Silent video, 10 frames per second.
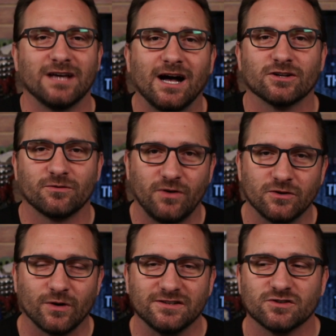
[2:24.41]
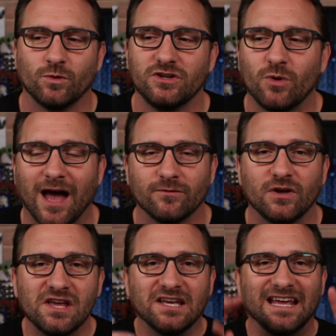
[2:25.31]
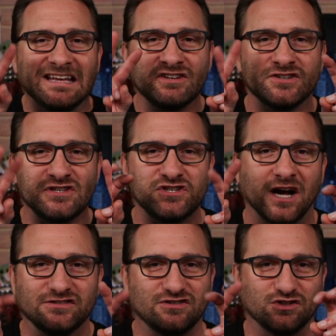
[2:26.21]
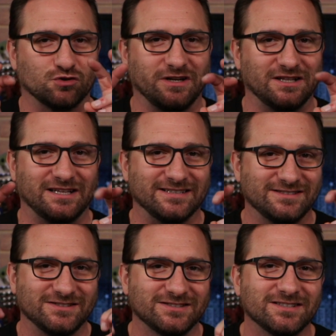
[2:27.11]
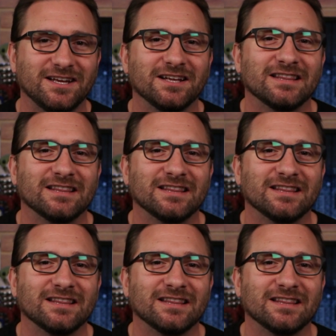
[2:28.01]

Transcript: dollar fundraiser when you have industrialists.